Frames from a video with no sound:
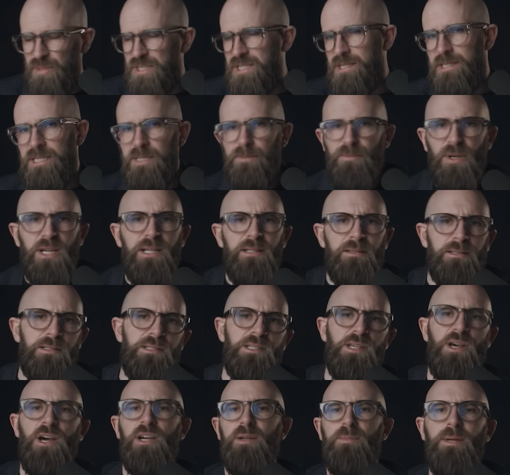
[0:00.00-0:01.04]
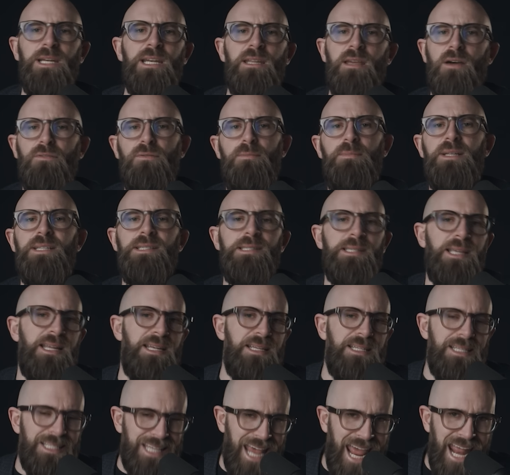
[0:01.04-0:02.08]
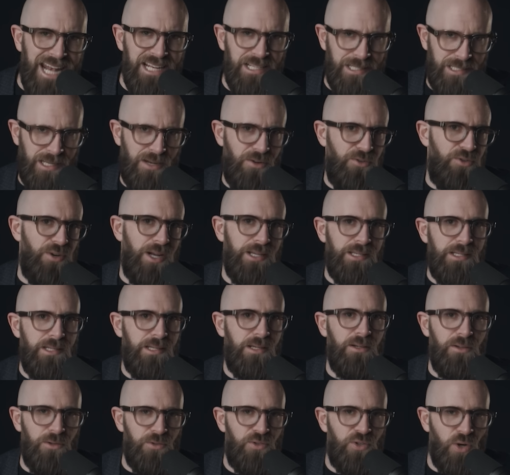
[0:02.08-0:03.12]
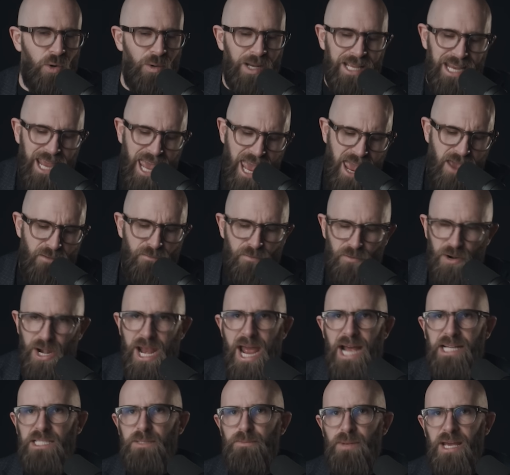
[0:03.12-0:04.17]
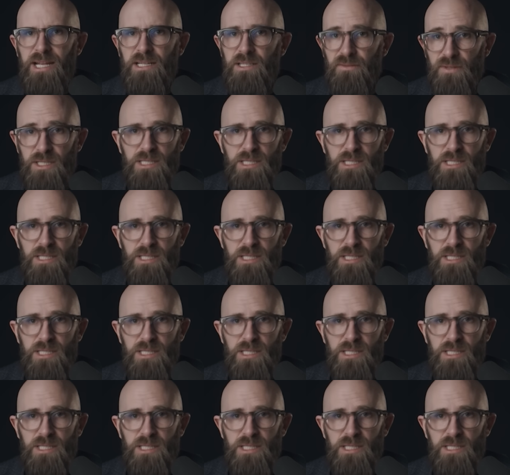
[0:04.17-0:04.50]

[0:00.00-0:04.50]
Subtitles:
But despite the Turkmen government's intense interest in controlling every aspect of